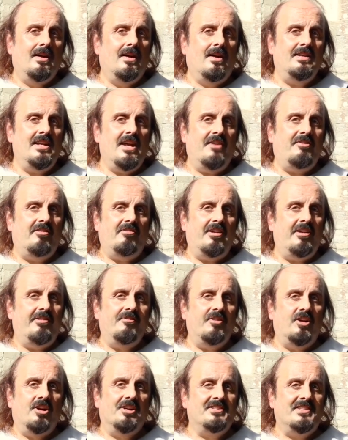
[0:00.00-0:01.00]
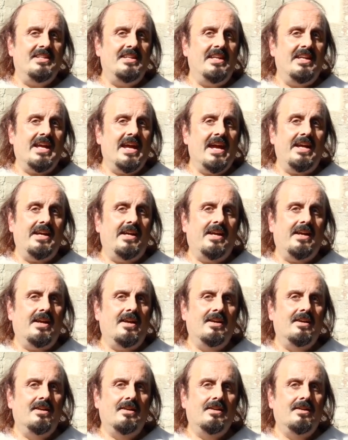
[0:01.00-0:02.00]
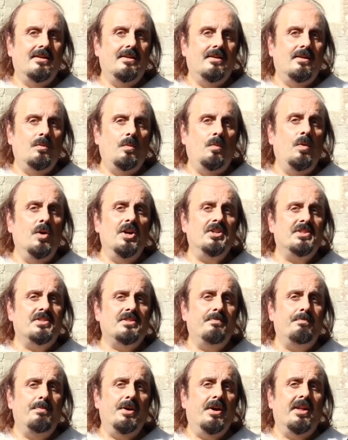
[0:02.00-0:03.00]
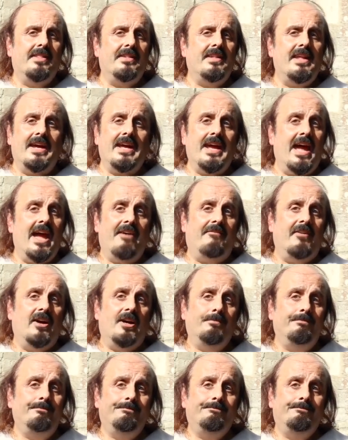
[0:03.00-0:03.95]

I never even got any cake. Worst birthday ever.